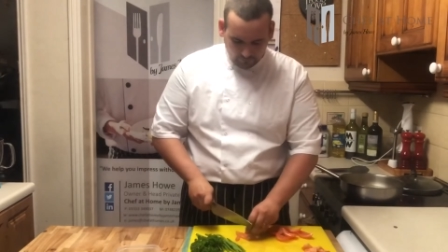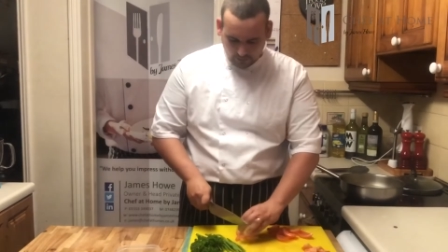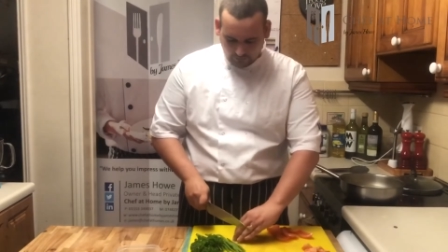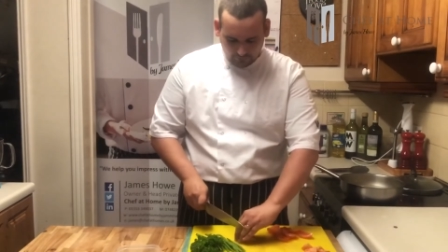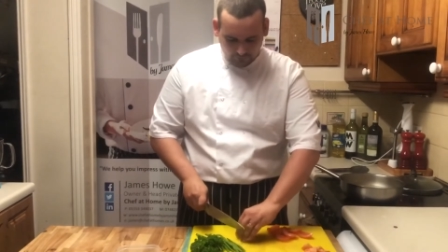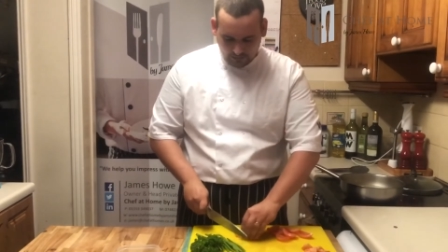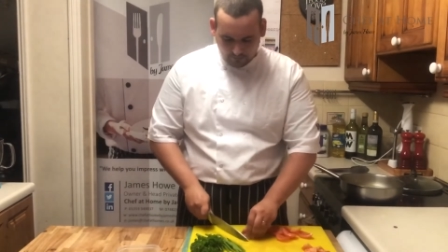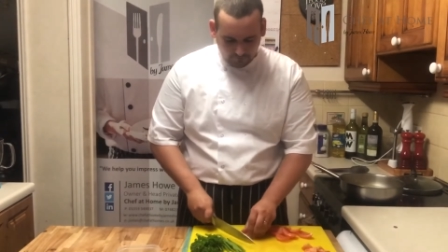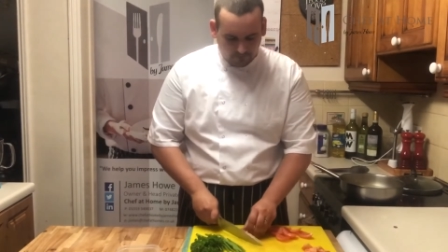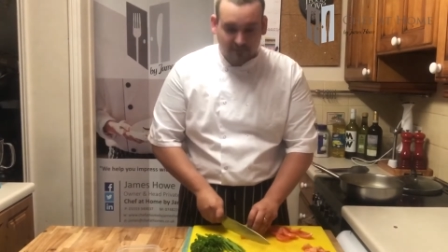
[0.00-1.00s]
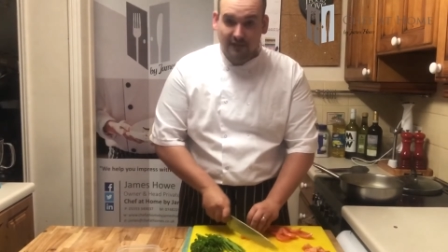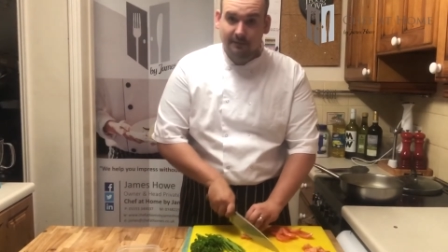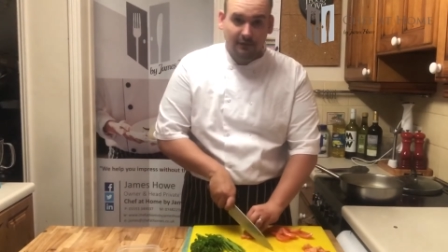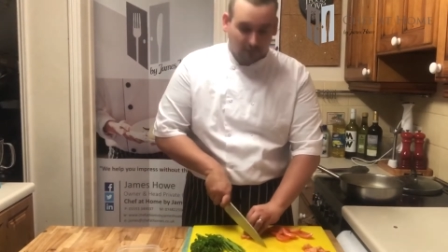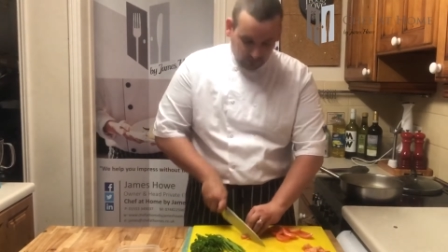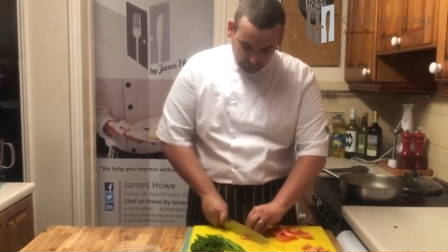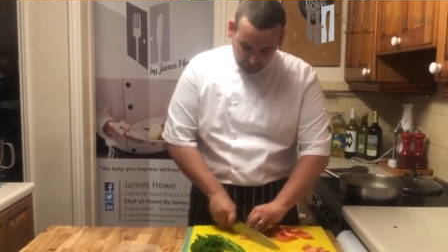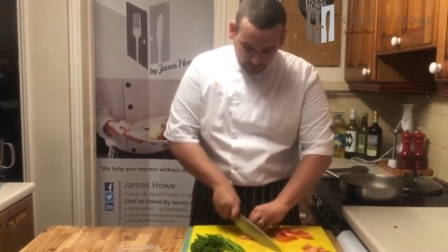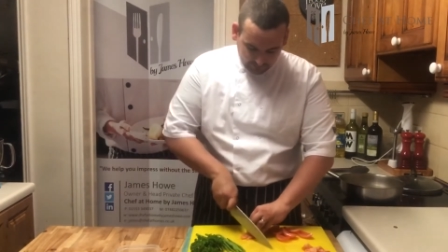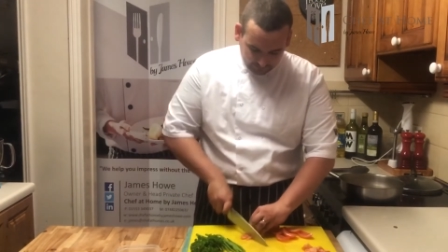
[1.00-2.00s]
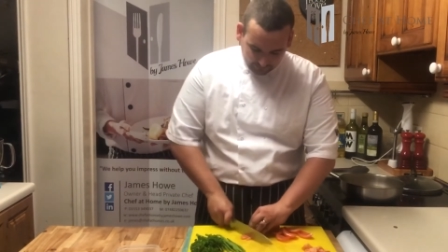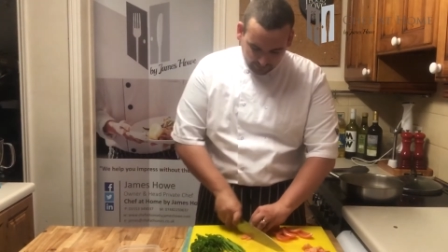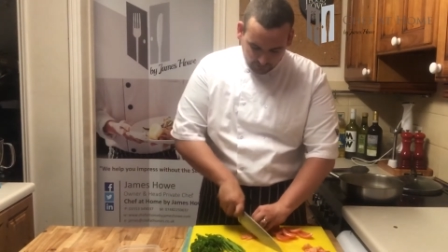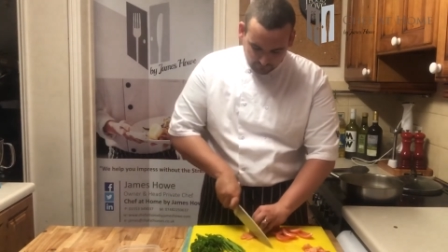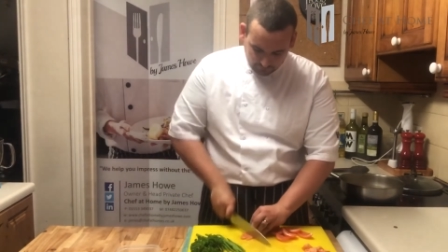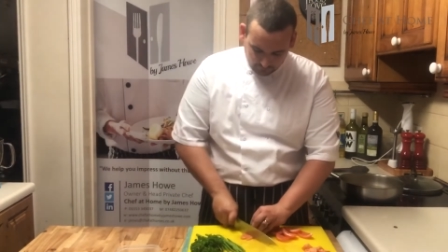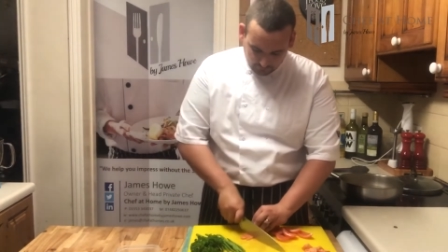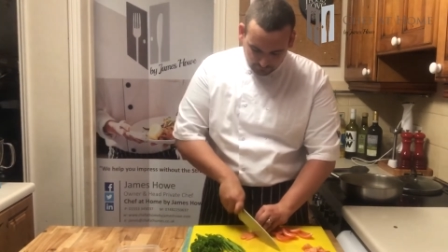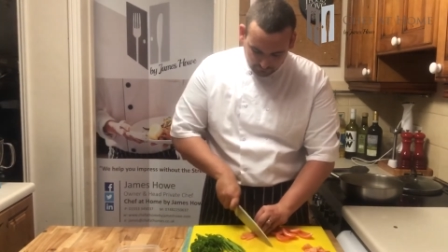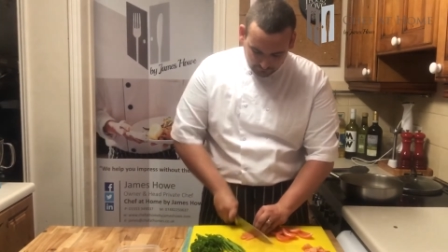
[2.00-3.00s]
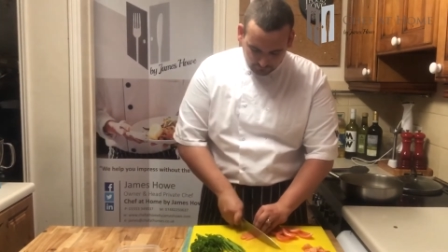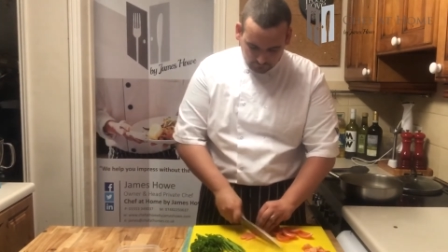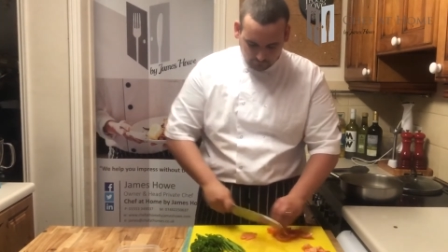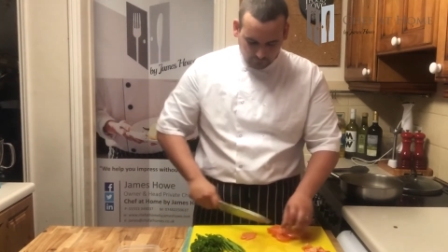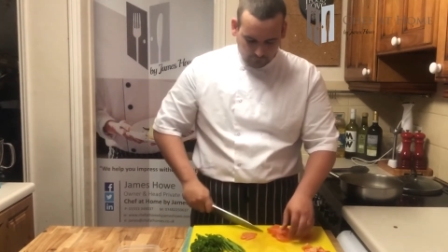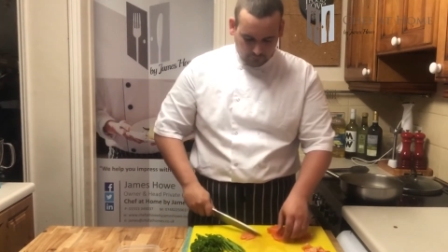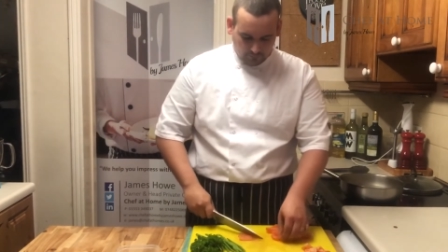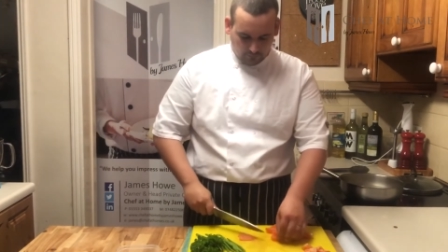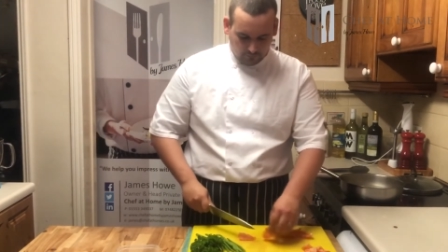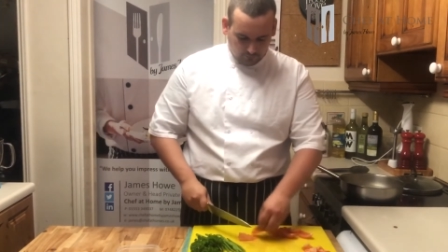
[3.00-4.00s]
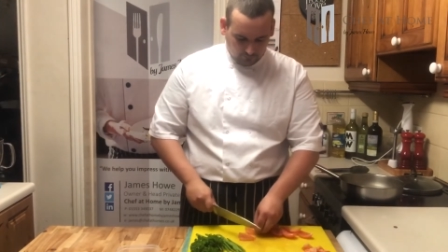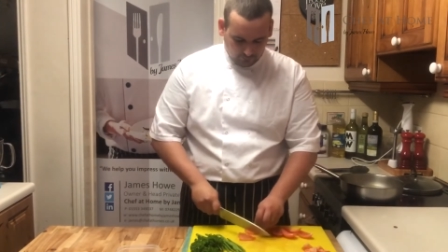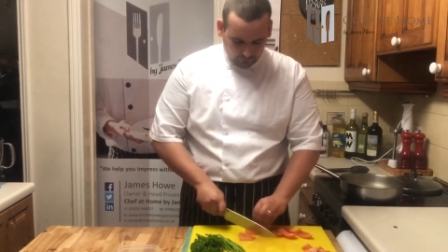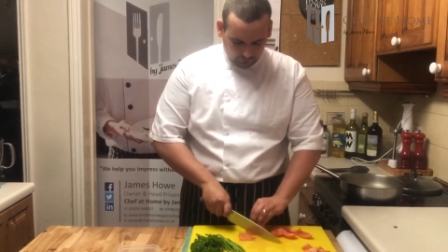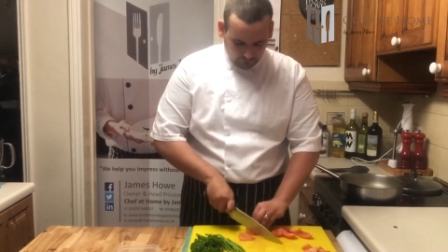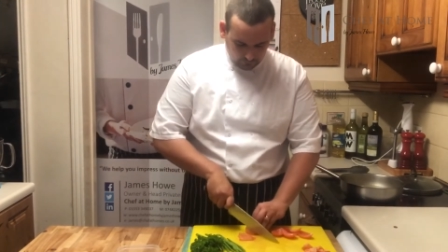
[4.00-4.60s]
then aiming for the same sort of size as the carrots and onions. Just going to